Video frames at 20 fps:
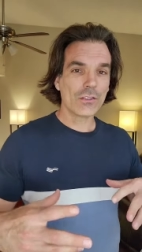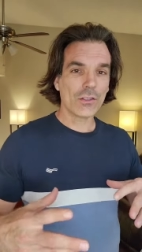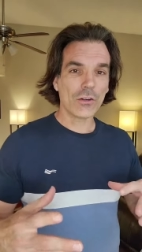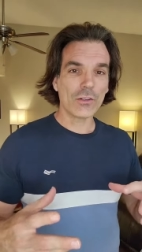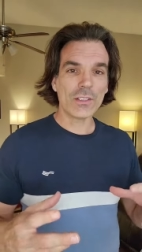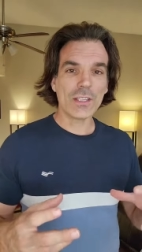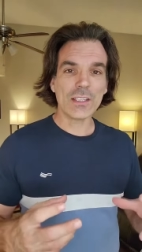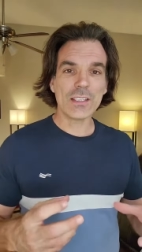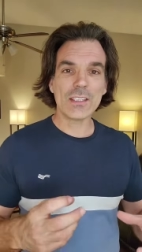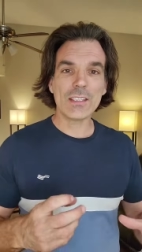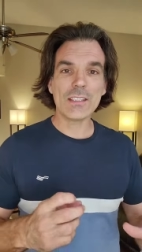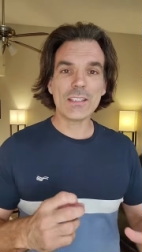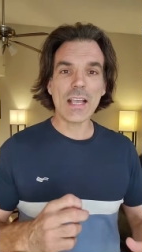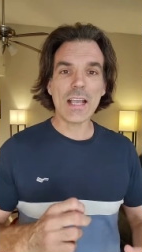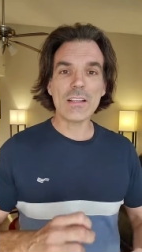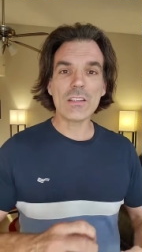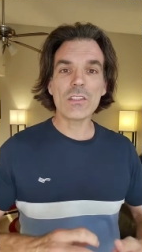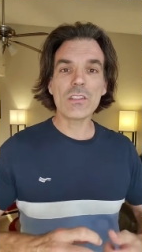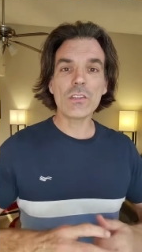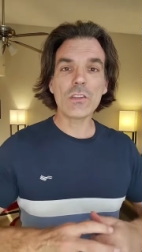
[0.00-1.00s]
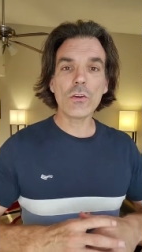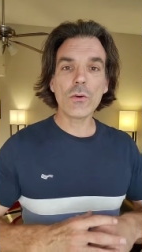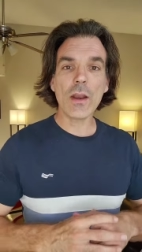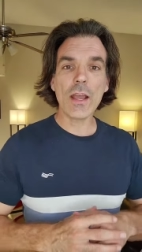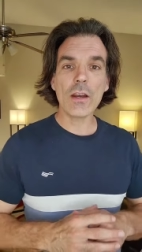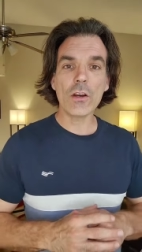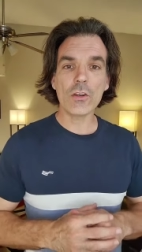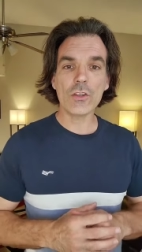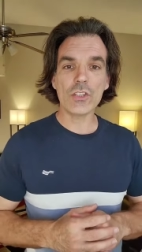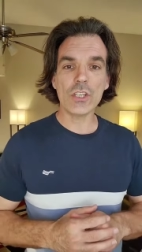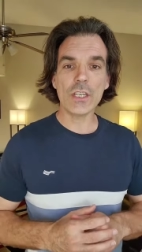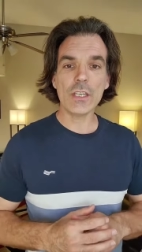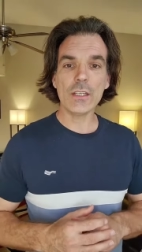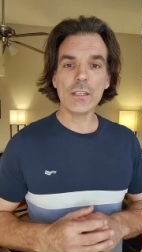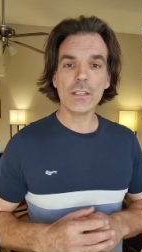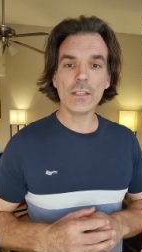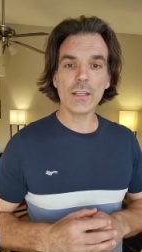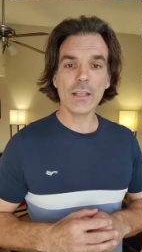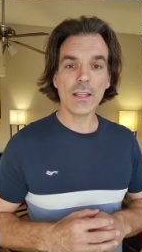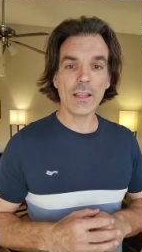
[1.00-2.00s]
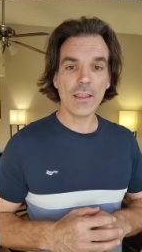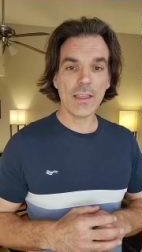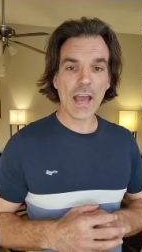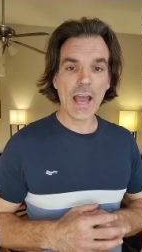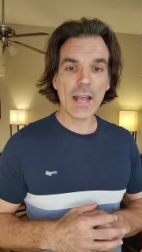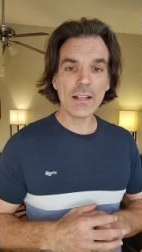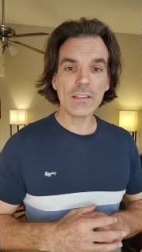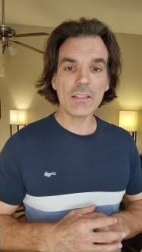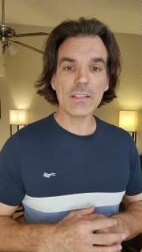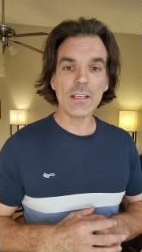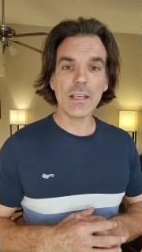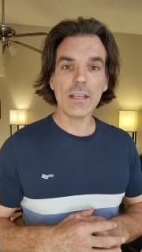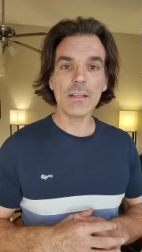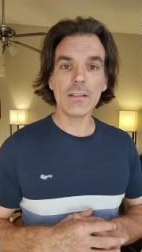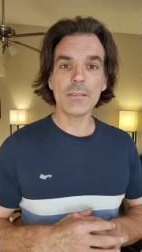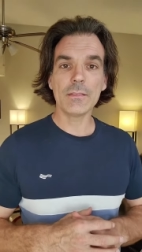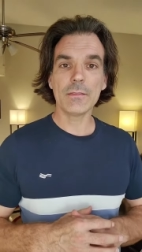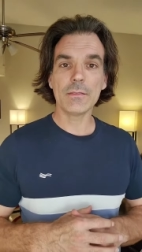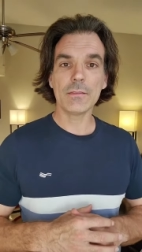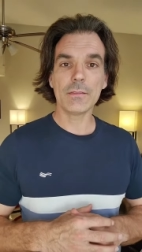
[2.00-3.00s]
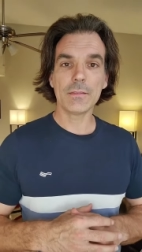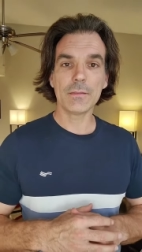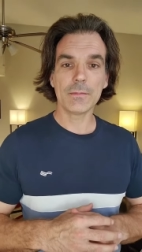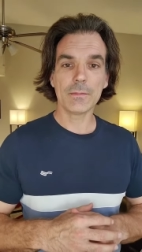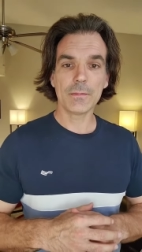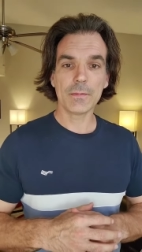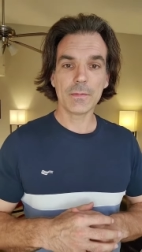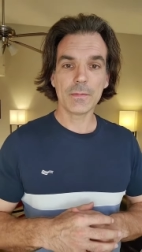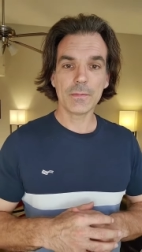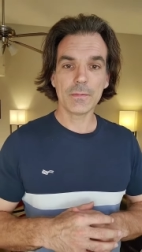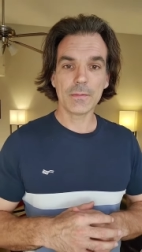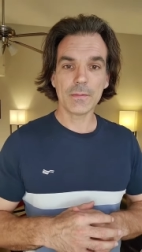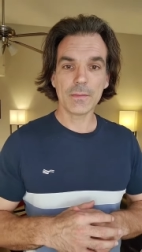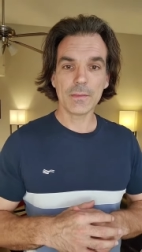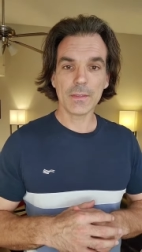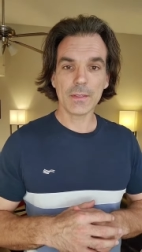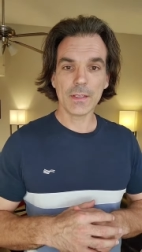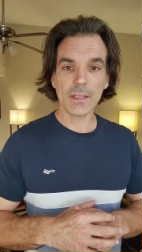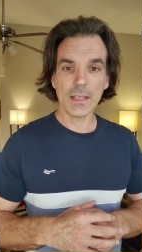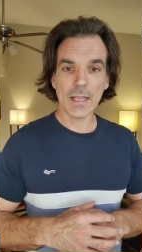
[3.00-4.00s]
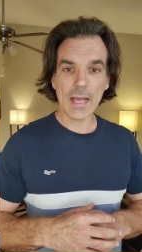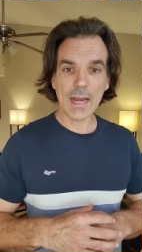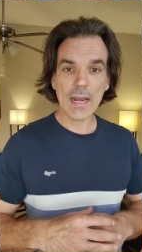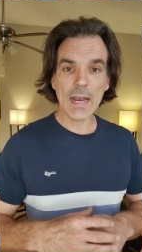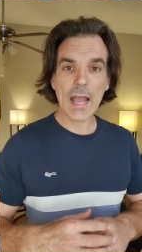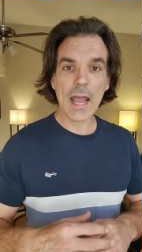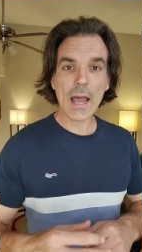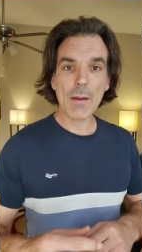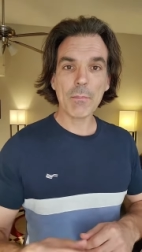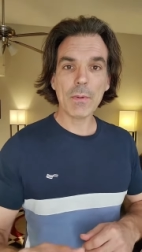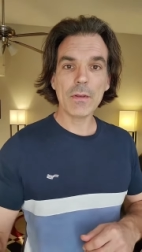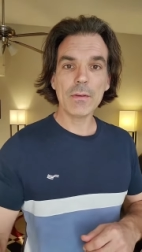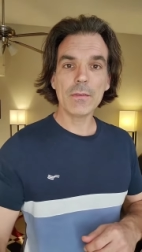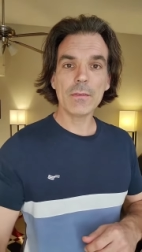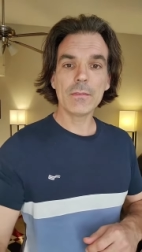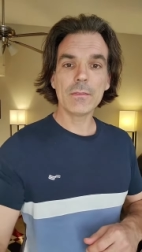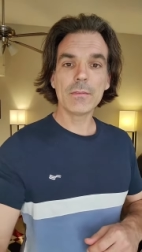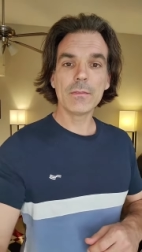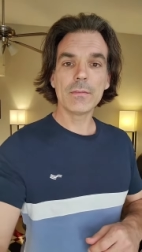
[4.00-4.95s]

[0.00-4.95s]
Start to sense their energy. That's it. Let it happen.